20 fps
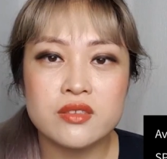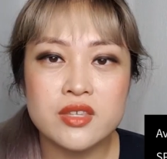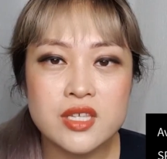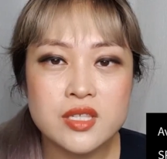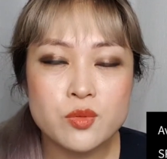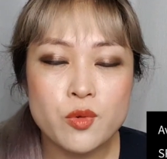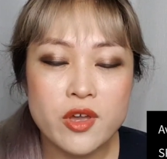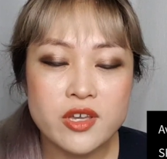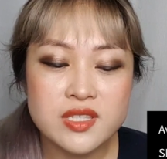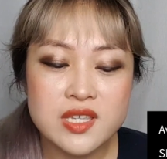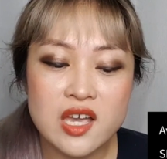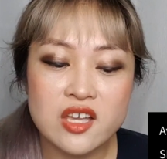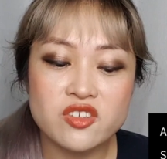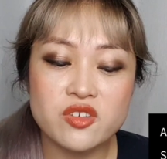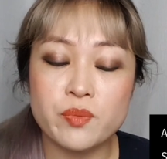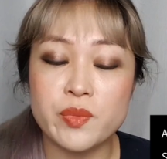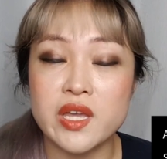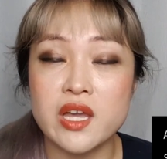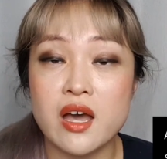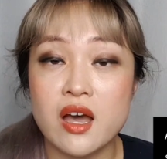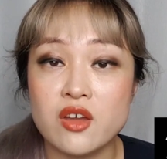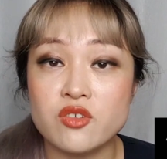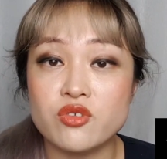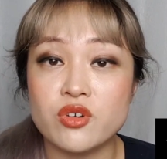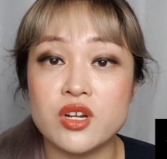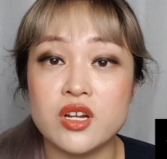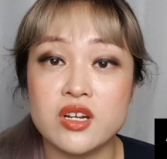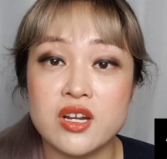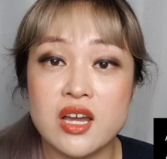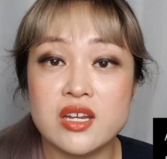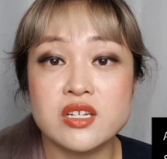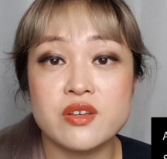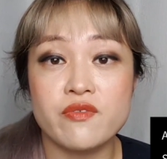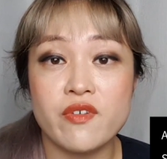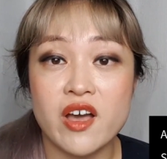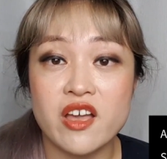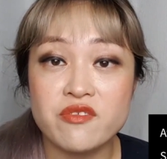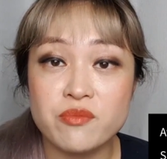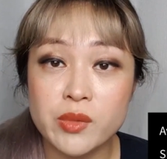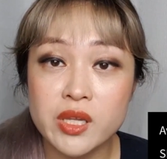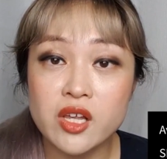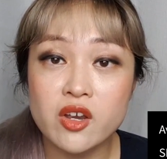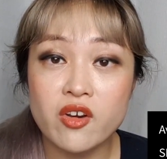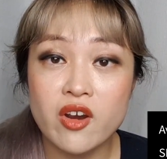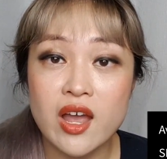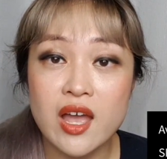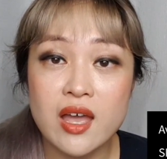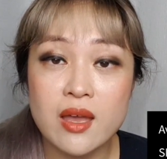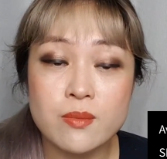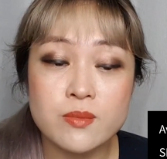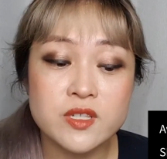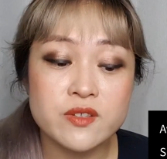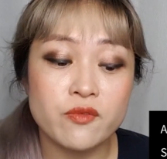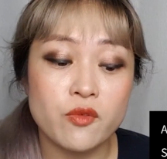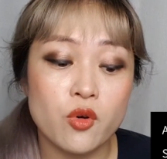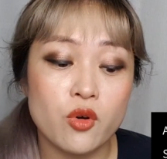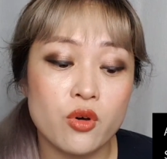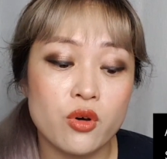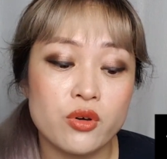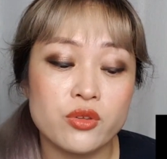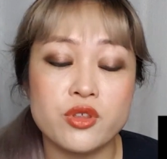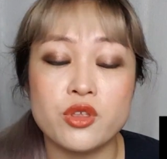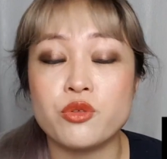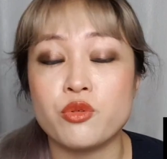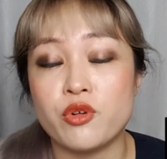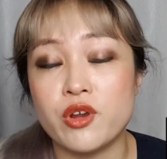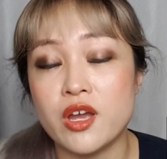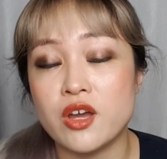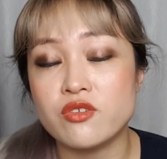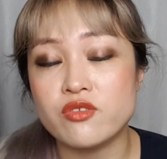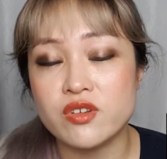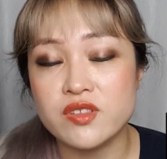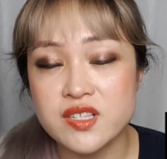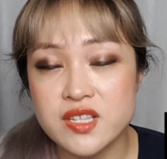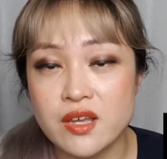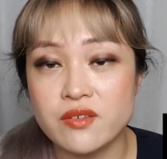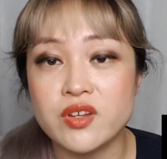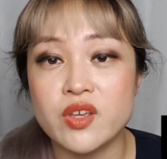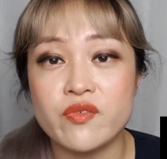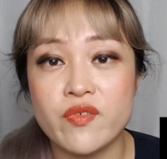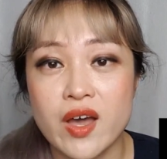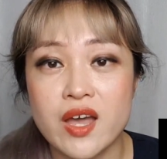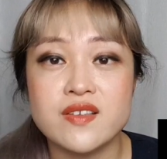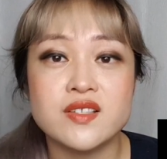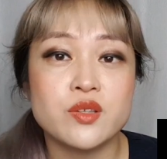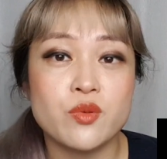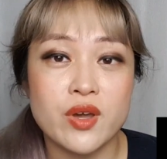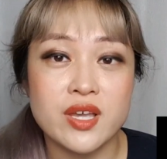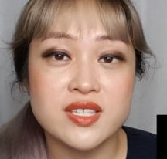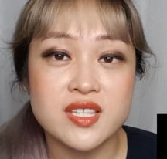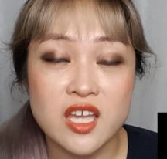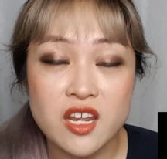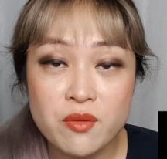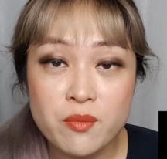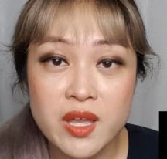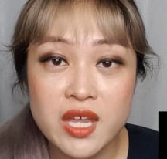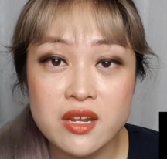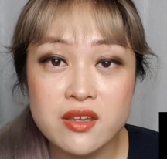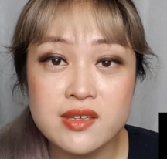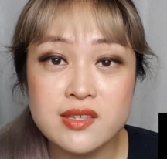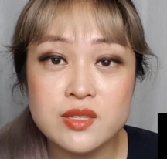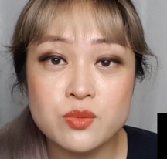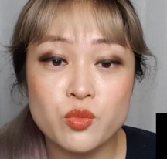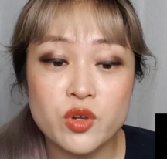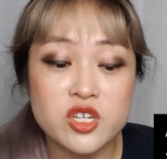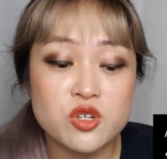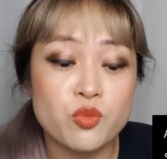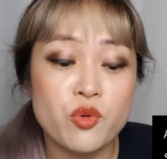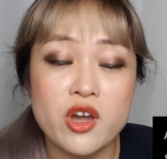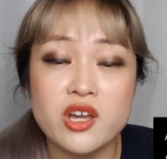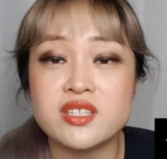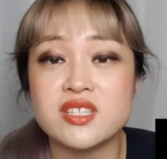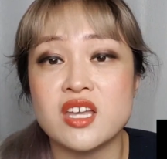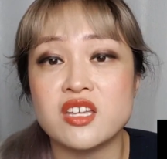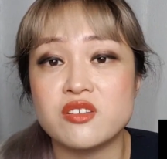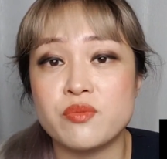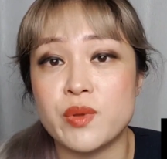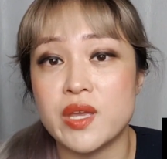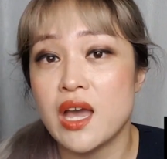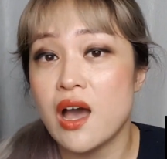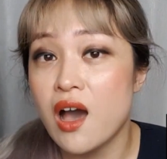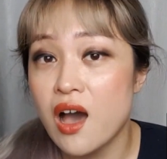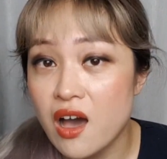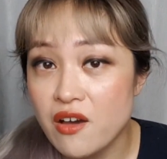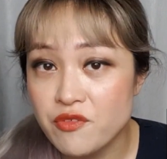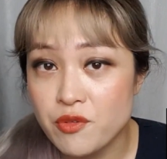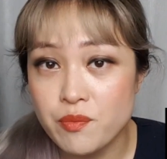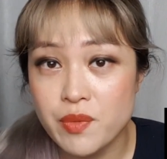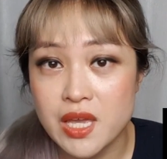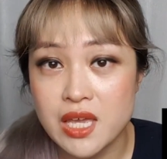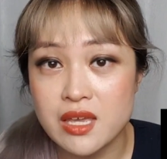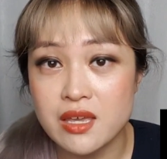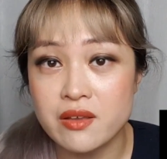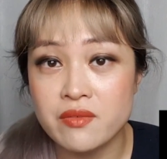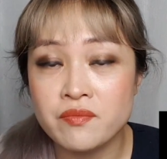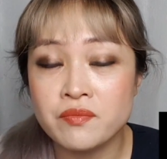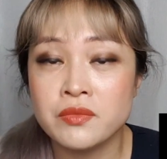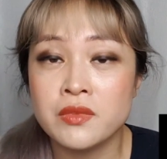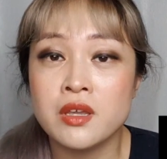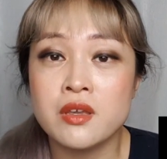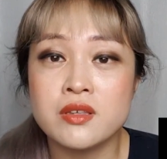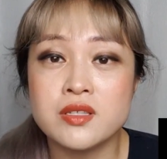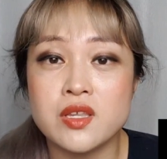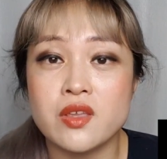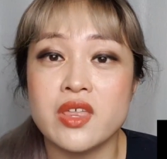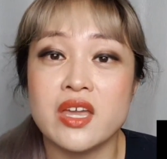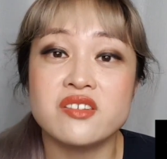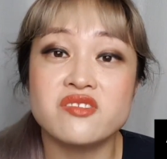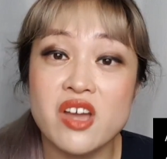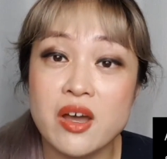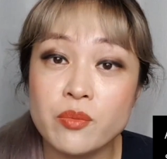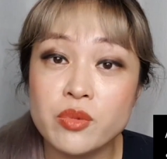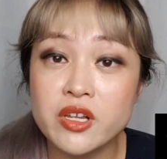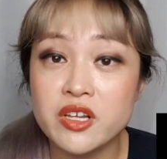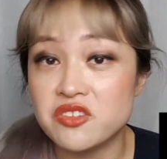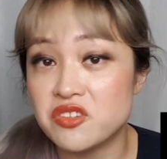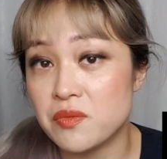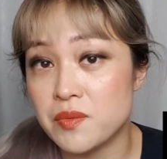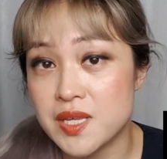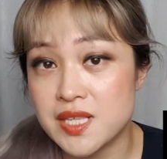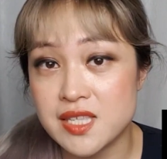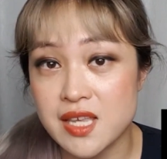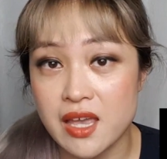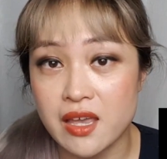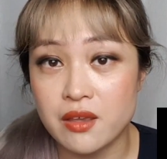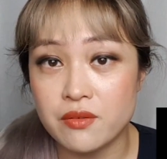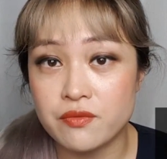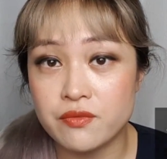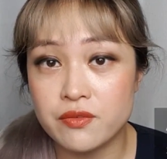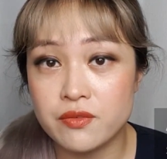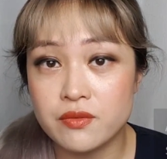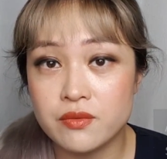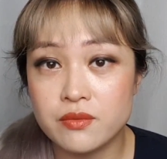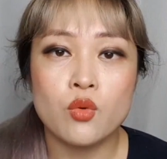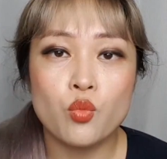This works out to be 195 milligrams for the 375 square centimeters, which works out to be half a pea, so they double it to be safe.